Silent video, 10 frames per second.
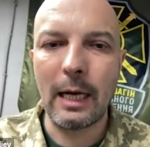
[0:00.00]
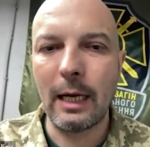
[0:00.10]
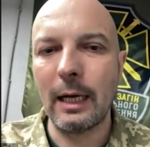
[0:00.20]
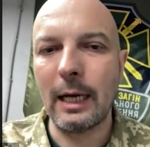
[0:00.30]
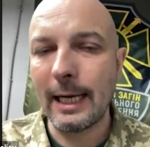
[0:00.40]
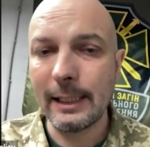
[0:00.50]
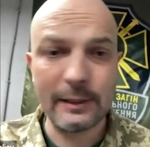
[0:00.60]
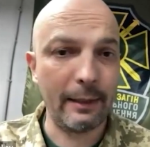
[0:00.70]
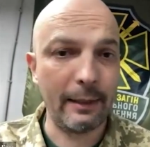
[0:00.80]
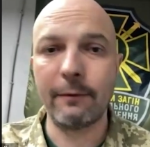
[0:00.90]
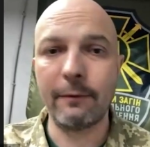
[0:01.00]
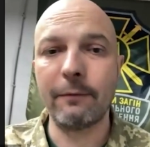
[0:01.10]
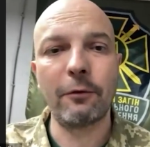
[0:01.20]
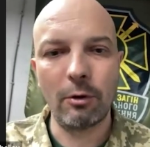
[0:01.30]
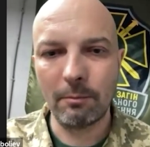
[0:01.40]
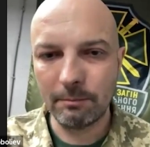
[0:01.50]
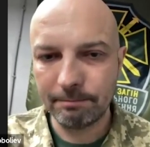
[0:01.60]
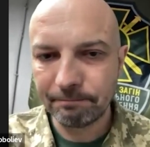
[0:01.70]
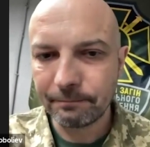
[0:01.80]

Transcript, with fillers: us and from